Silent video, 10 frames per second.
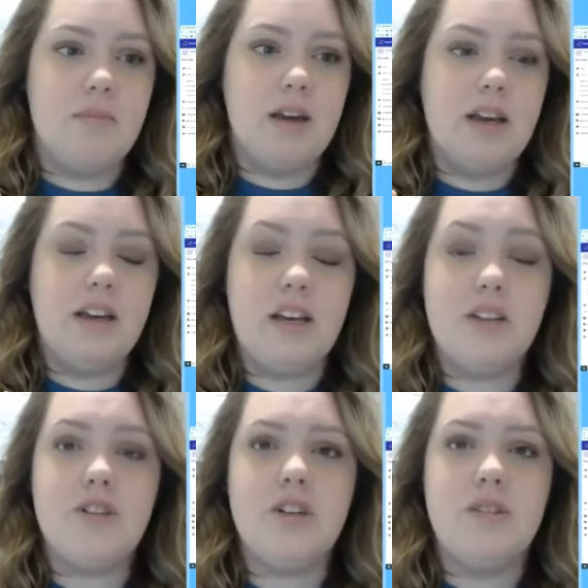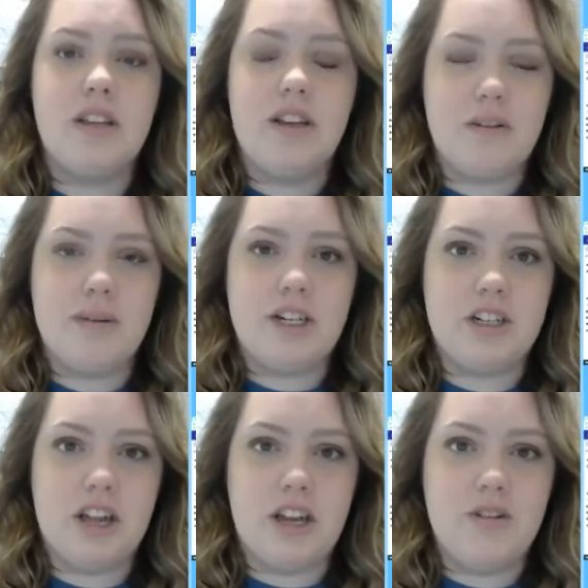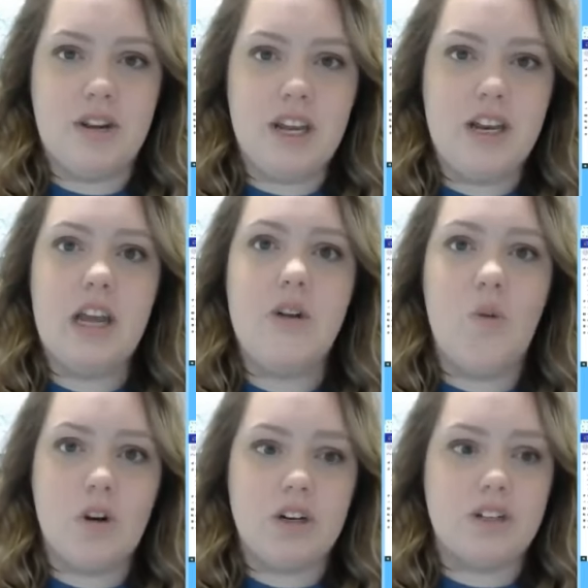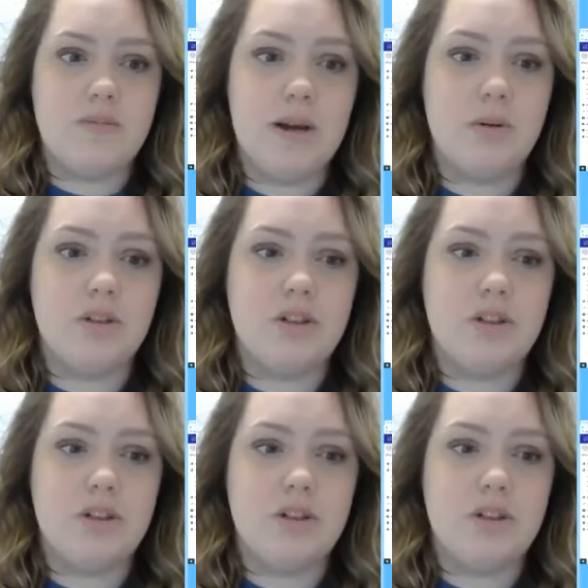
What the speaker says: it gives you the information that you need in order to be able